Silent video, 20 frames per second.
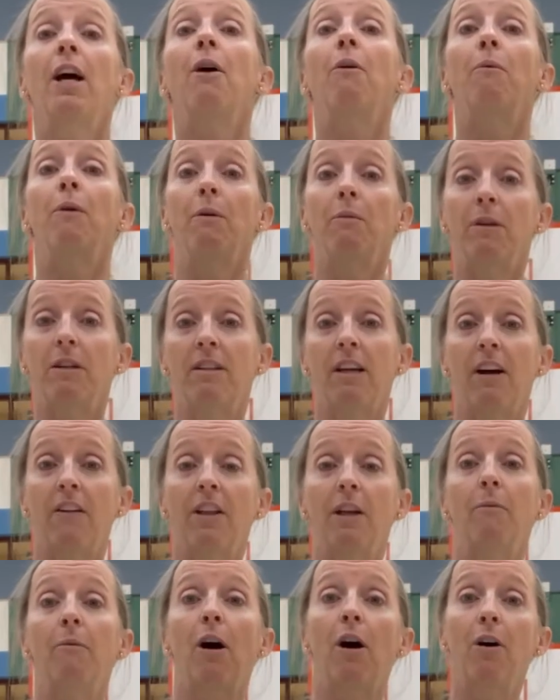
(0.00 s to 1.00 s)
We would tell
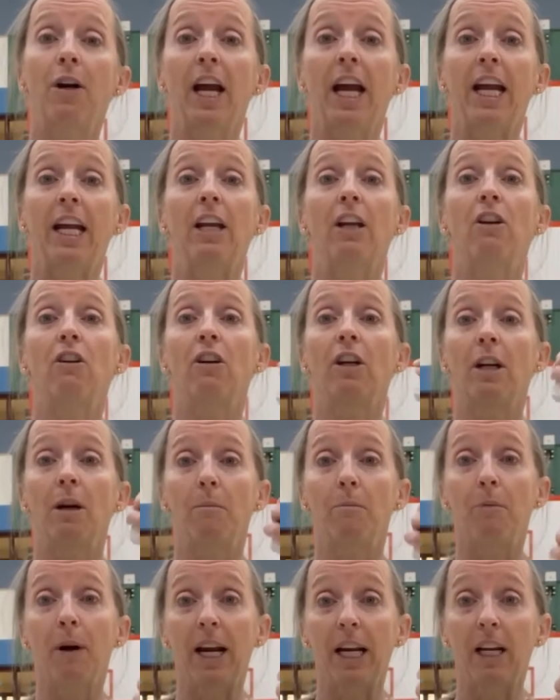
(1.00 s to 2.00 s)
them, okay, you're gonna
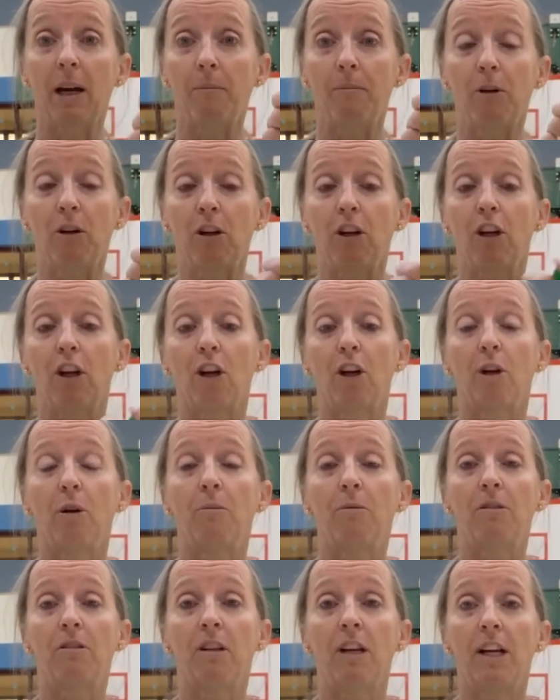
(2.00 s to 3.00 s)
break up your
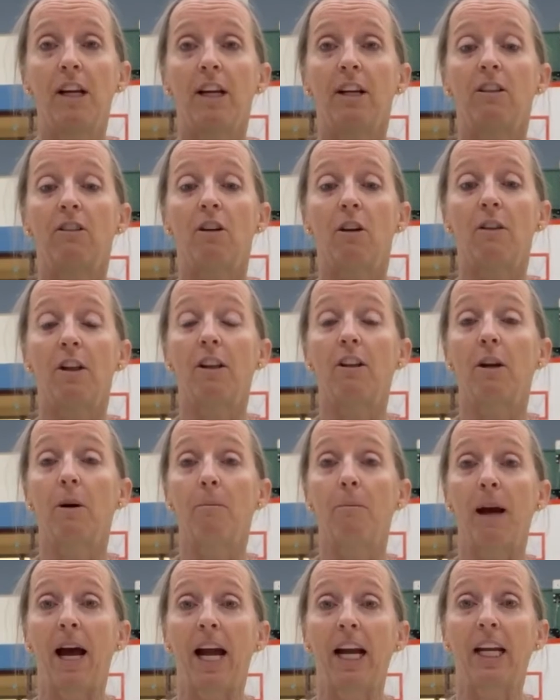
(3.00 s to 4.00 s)
cubes so that they're
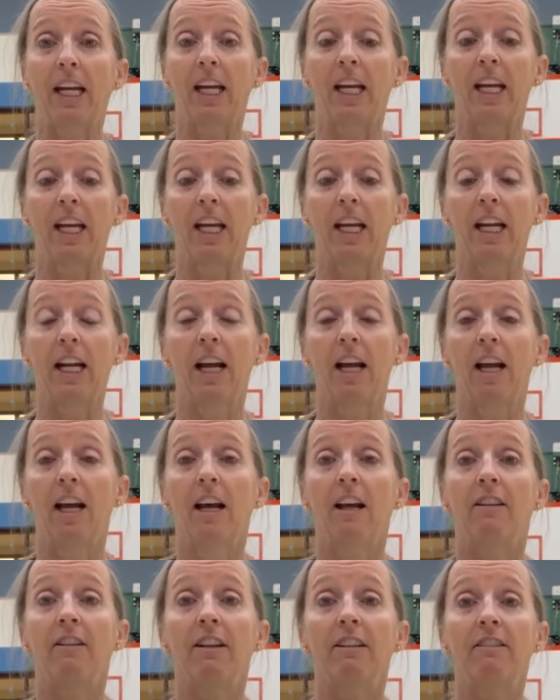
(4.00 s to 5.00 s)
back in
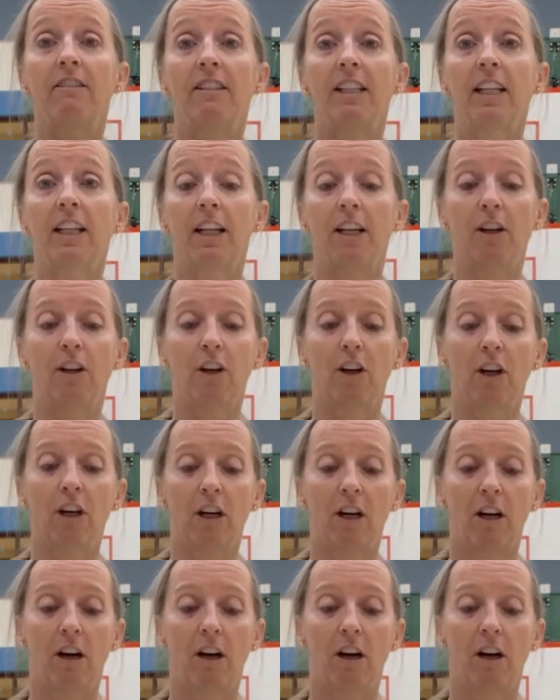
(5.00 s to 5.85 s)
the cylinder,